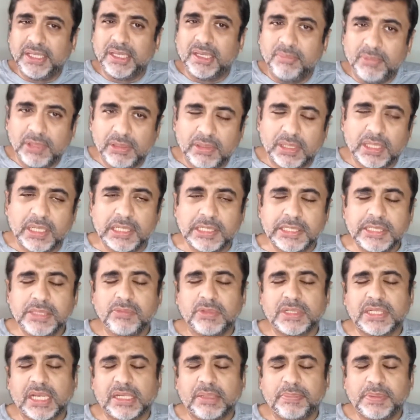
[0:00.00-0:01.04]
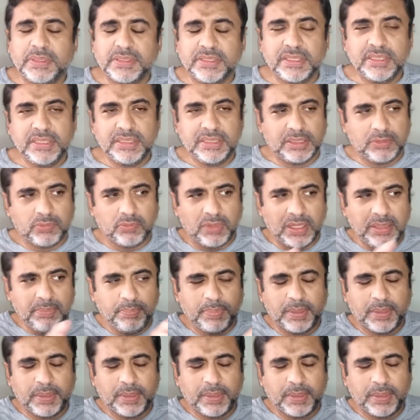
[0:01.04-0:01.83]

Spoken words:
communication, what happens is that one